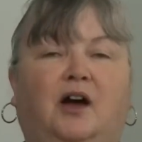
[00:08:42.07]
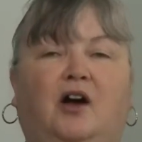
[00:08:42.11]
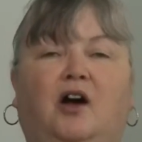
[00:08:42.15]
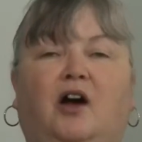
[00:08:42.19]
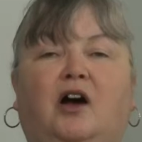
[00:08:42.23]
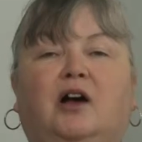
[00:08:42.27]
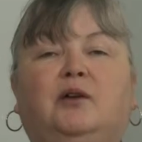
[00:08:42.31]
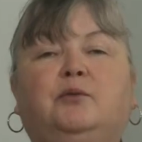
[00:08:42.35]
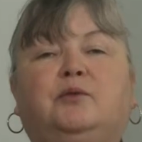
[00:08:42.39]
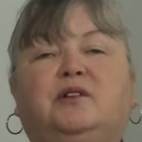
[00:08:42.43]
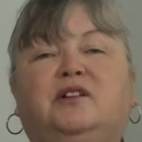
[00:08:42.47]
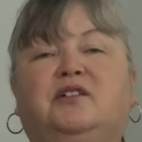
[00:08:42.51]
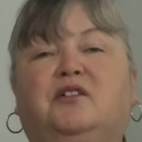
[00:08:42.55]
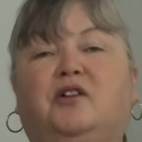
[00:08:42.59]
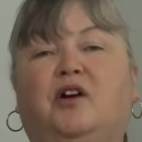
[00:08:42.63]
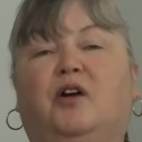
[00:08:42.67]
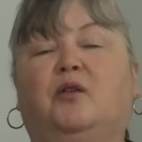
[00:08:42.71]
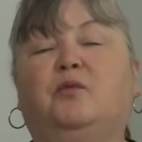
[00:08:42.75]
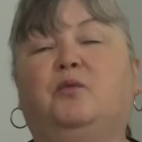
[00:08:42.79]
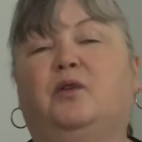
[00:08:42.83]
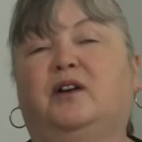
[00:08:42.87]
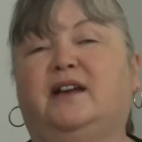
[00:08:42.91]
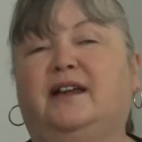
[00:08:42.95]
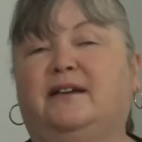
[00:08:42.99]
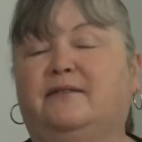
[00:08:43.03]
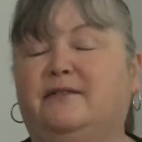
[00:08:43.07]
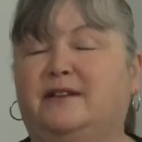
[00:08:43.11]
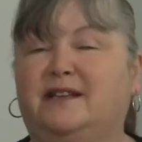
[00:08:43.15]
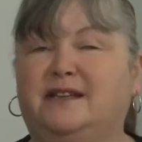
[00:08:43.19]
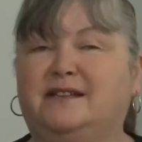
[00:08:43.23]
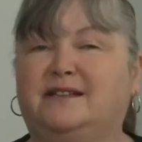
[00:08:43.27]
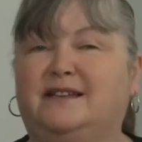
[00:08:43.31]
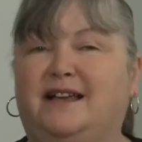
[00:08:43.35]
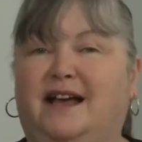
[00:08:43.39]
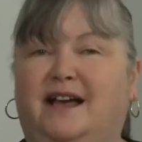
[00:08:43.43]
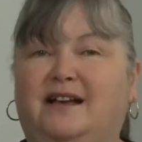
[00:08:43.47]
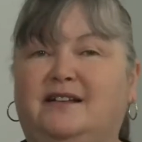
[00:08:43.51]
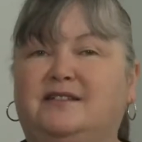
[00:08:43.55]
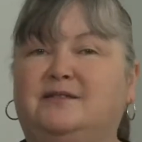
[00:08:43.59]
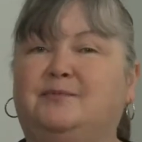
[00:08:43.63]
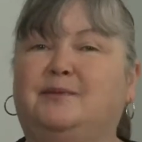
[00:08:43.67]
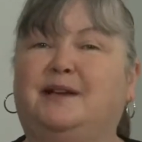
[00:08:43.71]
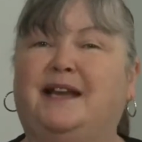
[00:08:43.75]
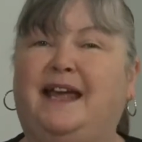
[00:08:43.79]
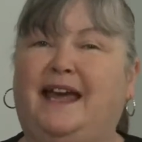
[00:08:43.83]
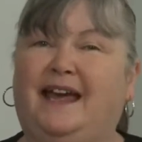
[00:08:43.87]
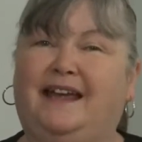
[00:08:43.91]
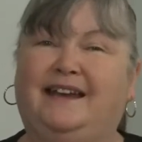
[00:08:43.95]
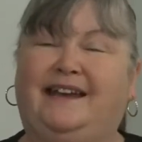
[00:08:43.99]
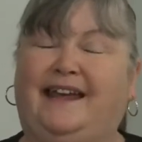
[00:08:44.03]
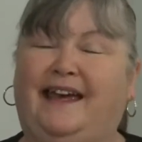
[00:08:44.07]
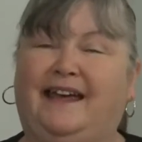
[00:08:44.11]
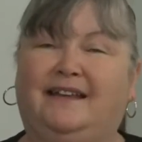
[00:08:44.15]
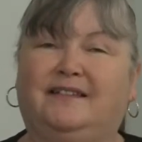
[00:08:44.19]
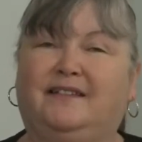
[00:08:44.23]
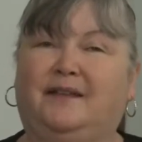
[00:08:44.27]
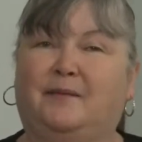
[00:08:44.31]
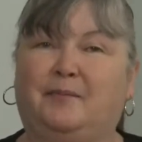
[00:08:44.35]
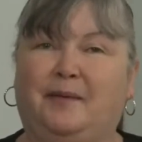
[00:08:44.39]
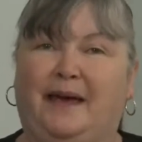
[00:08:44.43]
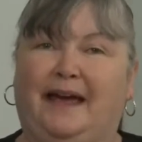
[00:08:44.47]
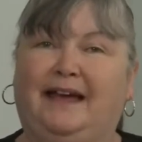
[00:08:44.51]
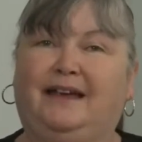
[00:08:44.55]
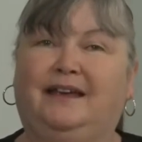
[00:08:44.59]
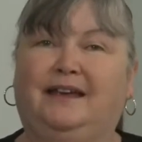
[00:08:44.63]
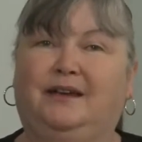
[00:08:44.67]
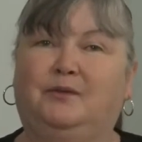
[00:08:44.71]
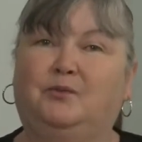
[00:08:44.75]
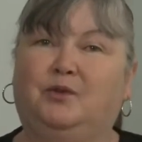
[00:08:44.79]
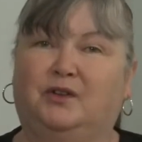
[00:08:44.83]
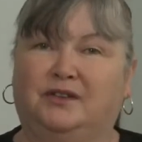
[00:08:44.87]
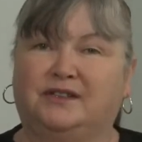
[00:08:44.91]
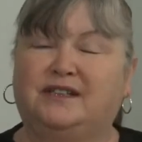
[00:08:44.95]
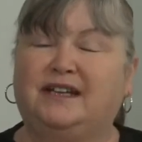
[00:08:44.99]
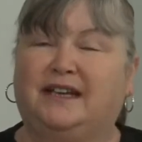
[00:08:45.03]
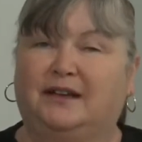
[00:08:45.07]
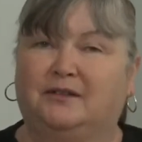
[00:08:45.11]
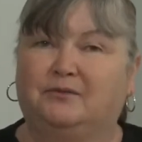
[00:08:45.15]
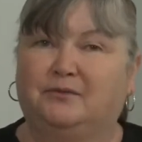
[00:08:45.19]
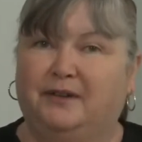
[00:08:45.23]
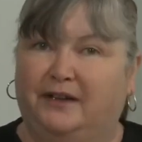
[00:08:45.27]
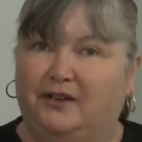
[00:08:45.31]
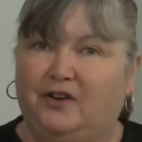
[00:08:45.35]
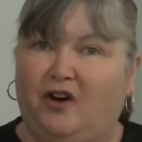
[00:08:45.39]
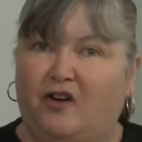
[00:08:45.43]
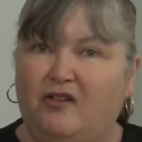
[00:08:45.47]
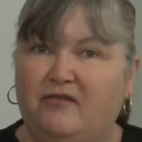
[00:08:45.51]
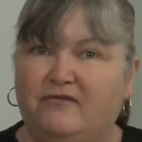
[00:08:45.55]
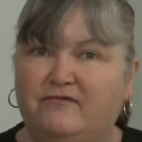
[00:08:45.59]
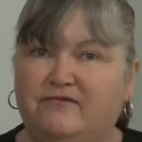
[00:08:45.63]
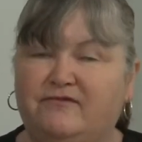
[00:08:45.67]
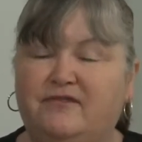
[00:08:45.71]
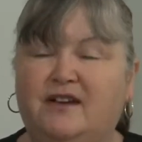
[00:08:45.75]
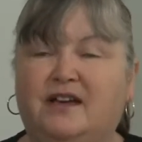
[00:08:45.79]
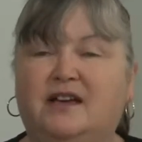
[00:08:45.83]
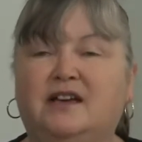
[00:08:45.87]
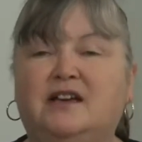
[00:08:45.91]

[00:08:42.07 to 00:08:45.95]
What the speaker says: I would have got whatever the salesman had out the back he wanted to get rid of